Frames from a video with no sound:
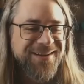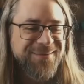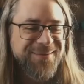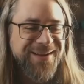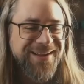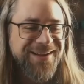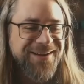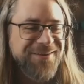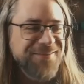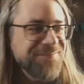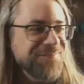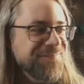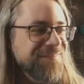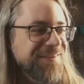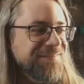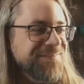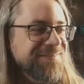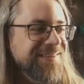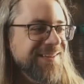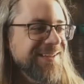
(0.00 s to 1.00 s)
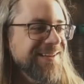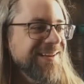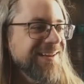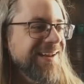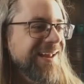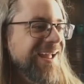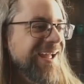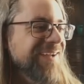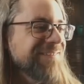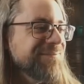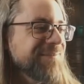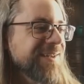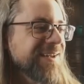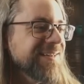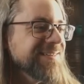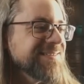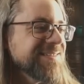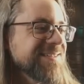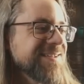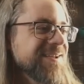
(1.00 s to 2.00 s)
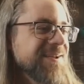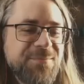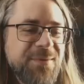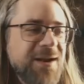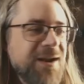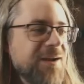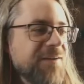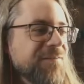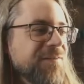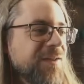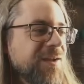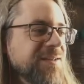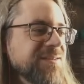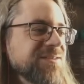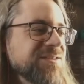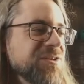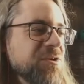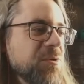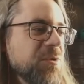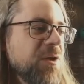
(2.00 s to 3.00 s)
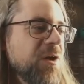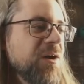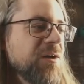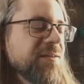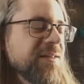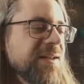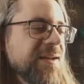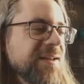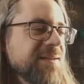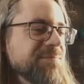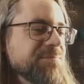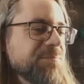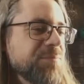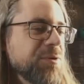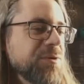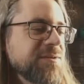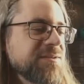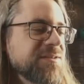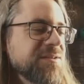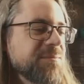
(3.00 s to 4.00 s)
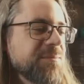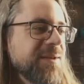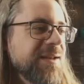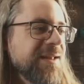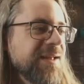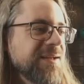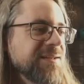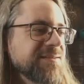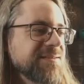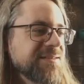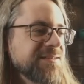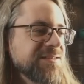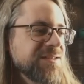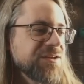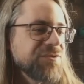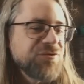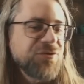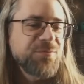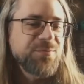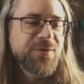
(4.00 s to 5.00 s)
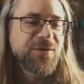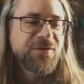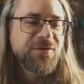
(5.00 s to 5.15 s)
Here we go. 15 and a half minutes. He's been offline so long that it put somebody else as the group